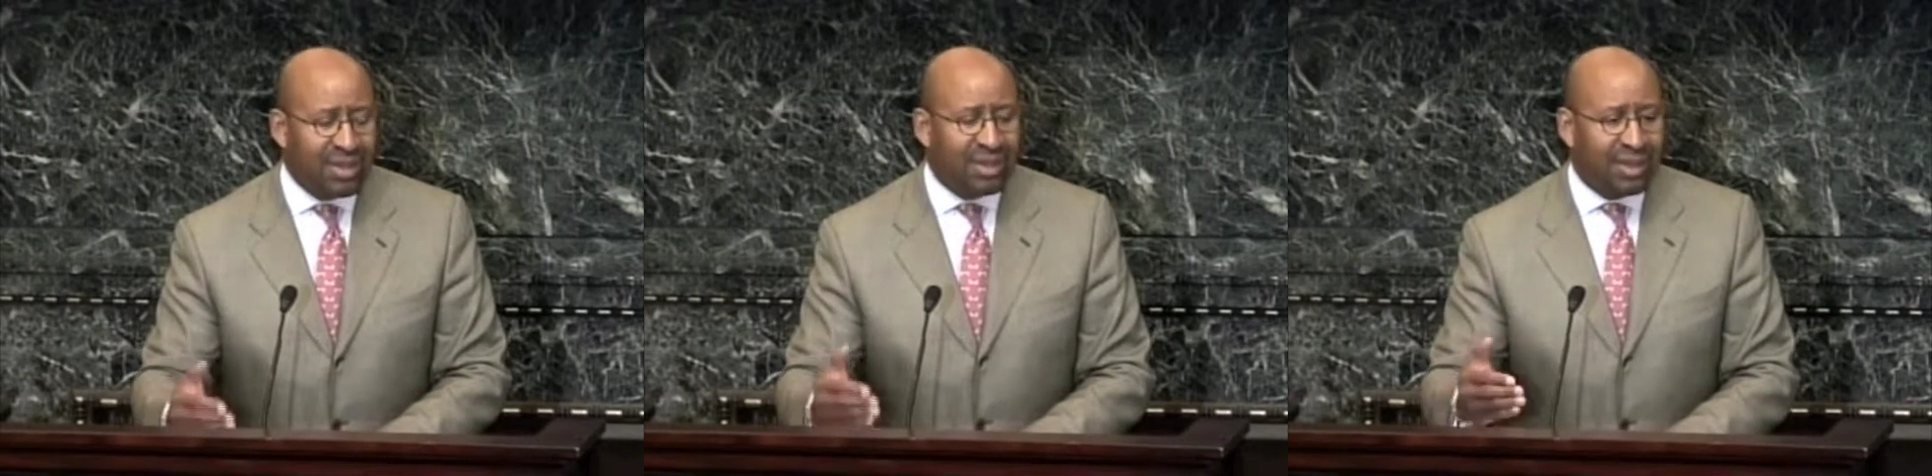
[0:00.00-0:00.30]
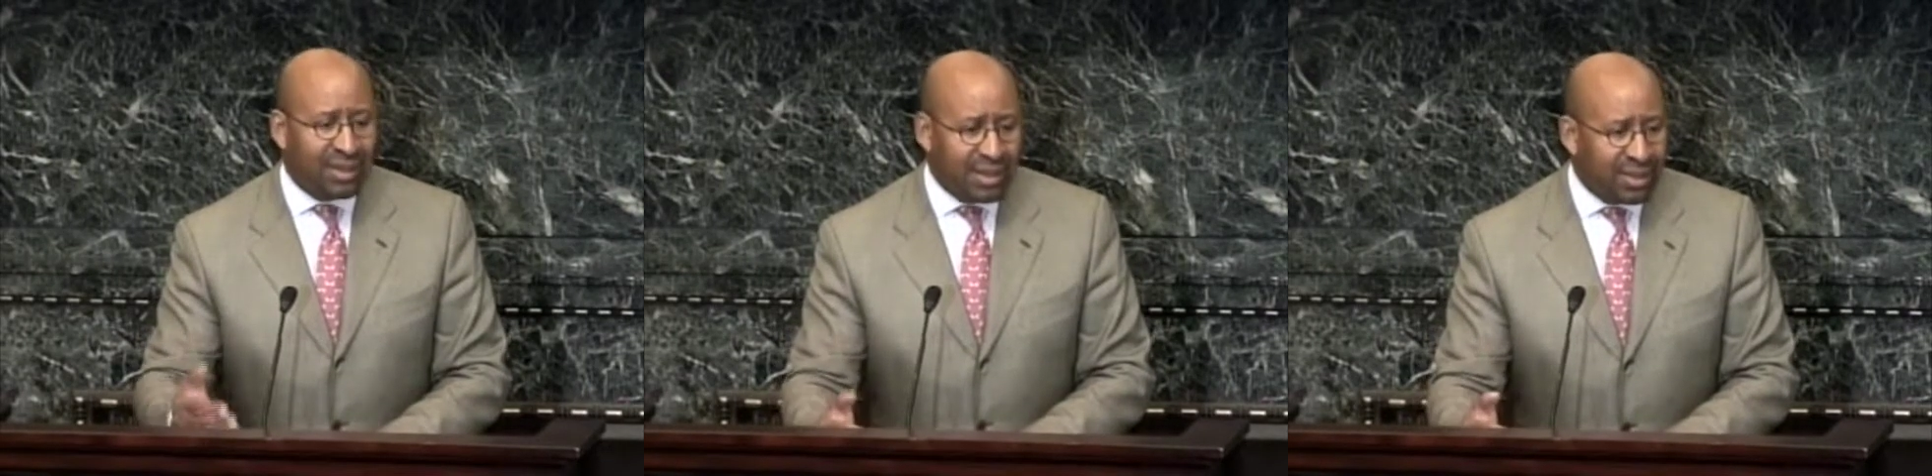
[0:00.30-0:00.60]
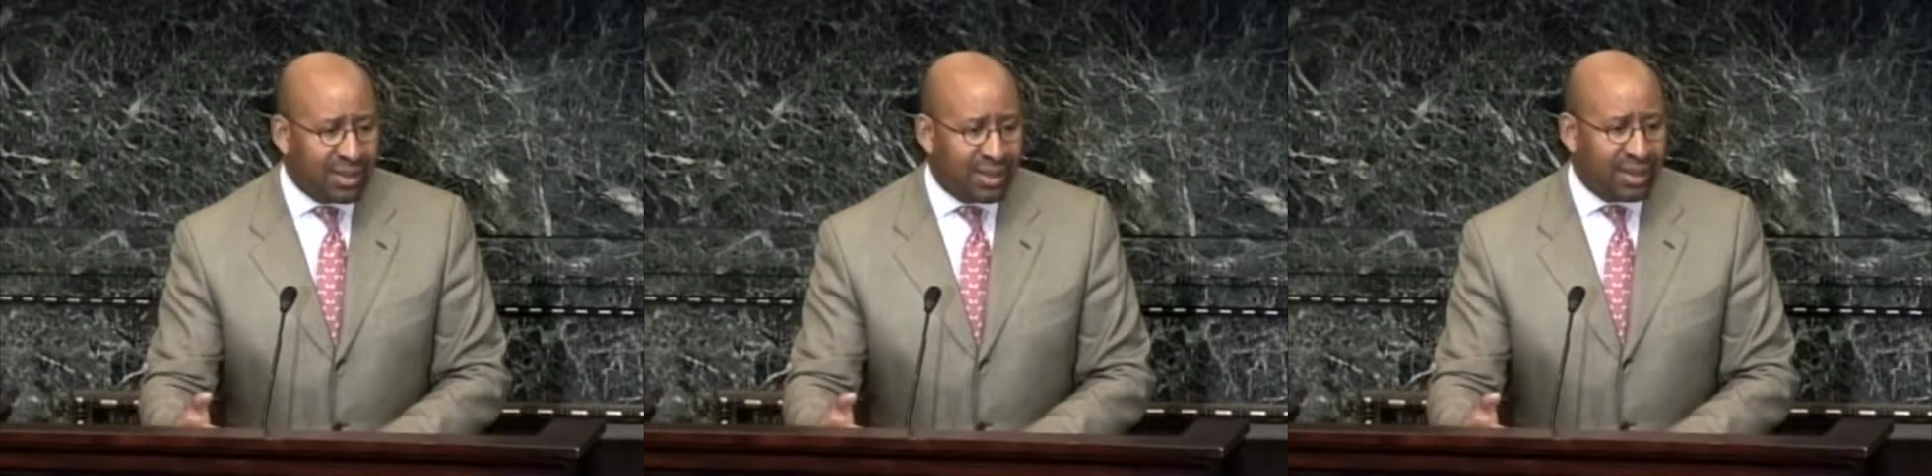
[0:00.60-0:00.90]
They need
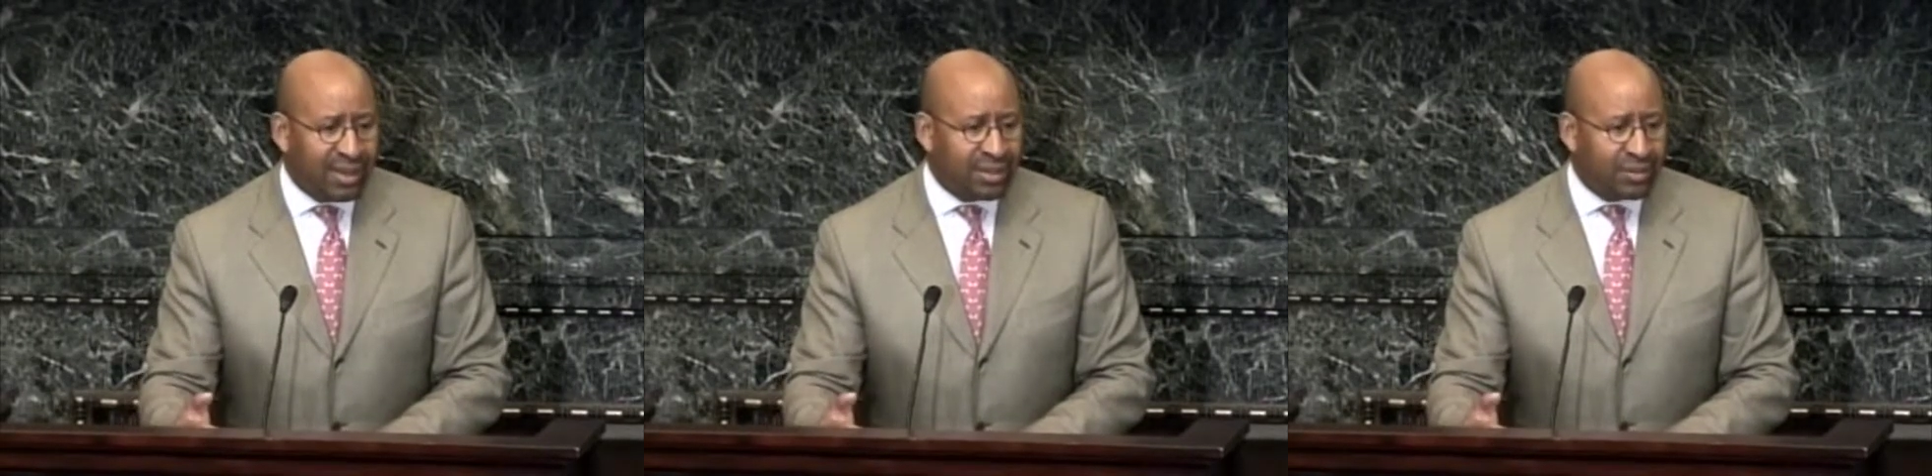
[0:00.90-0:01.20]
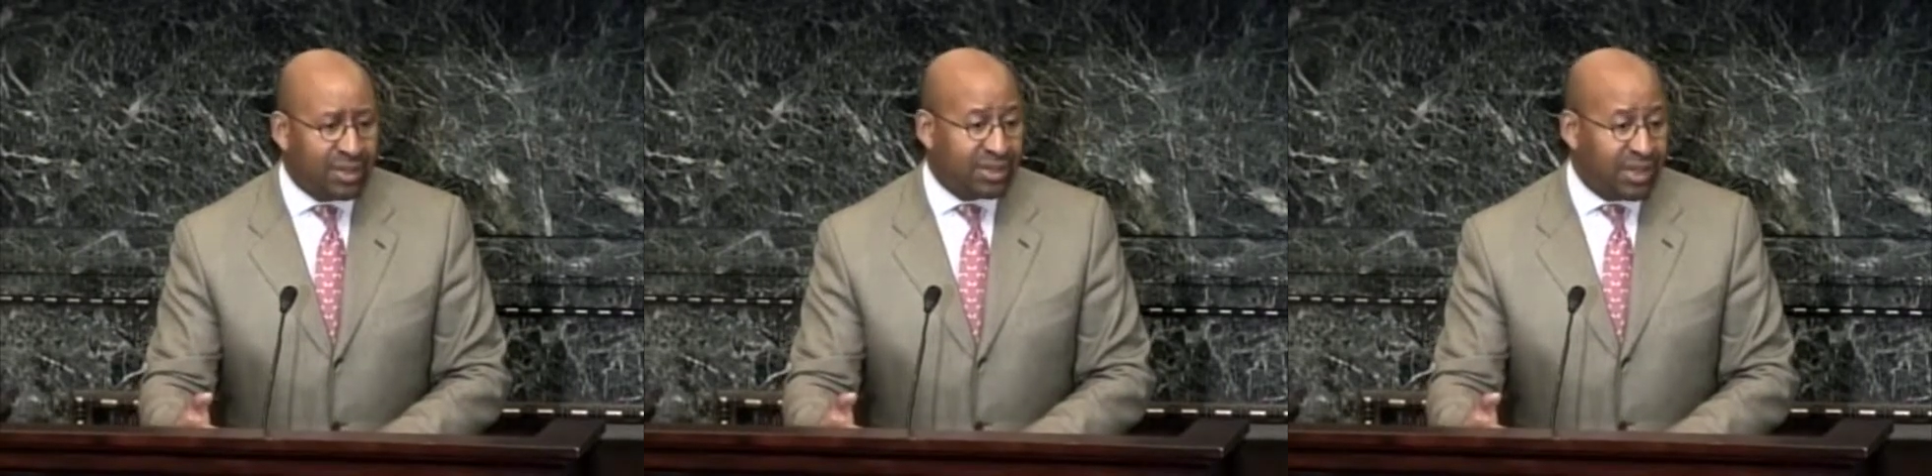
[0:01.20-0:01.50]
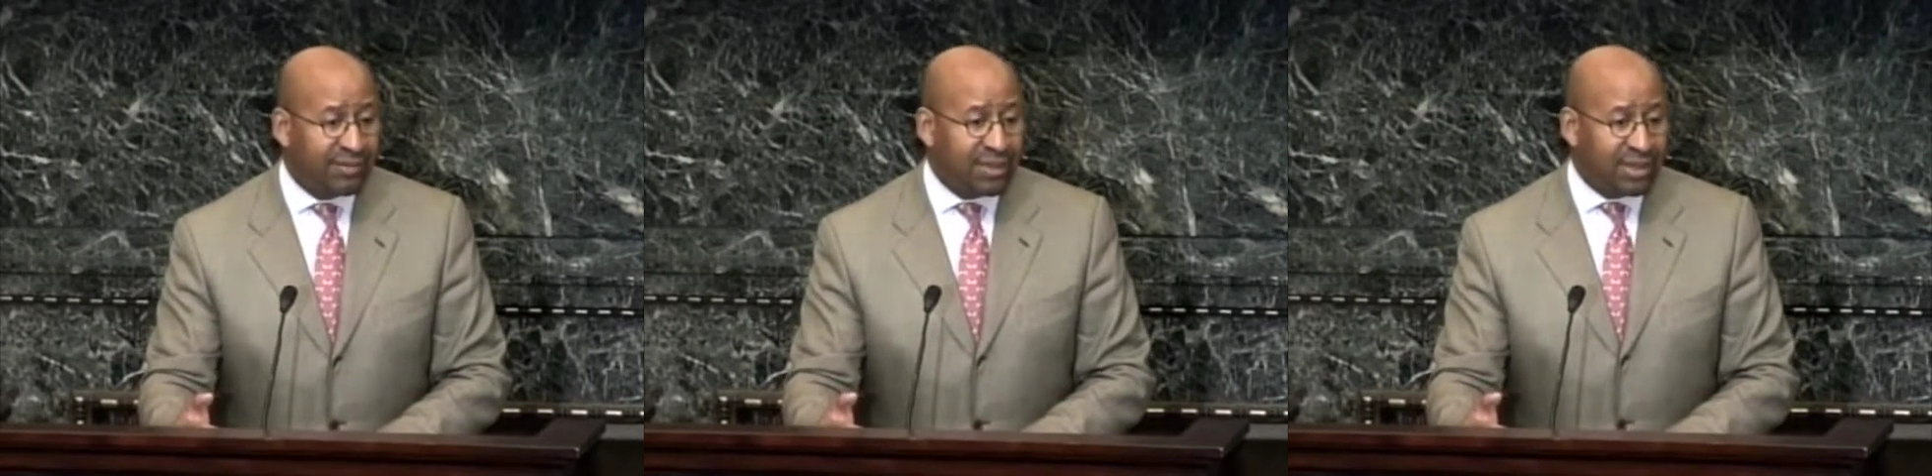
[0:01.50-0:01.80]
to get as much
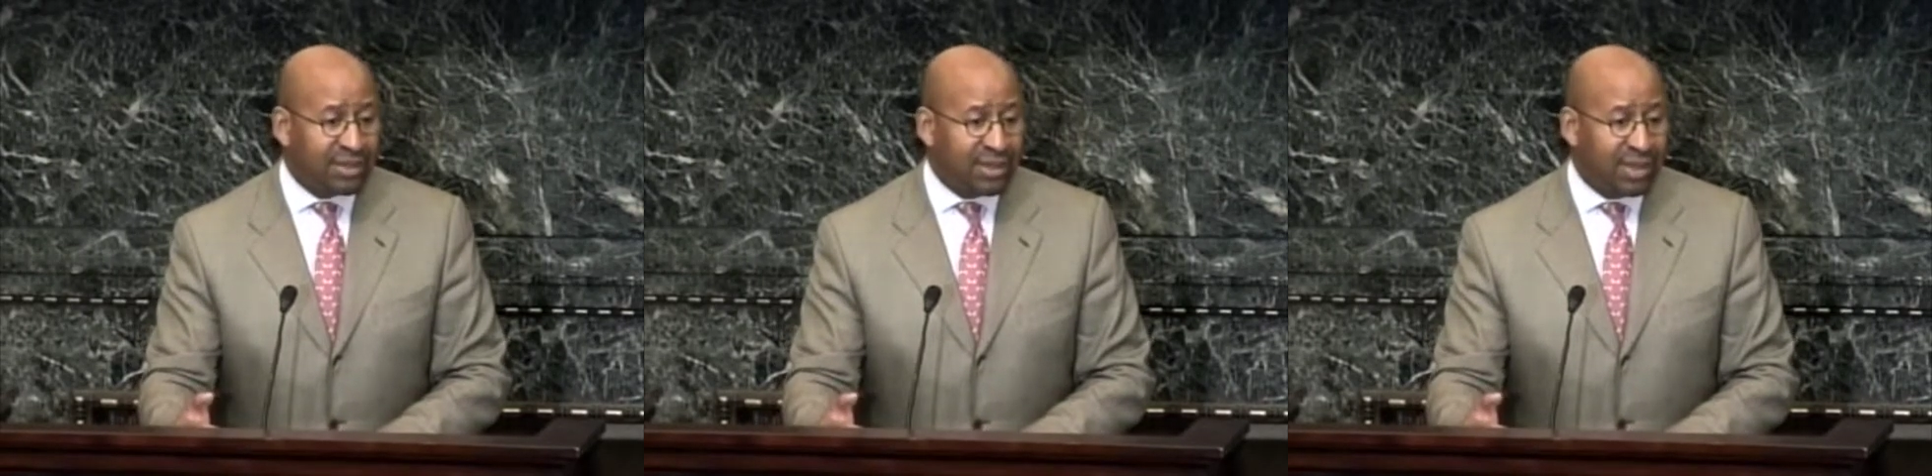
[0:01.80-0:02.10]
savings as they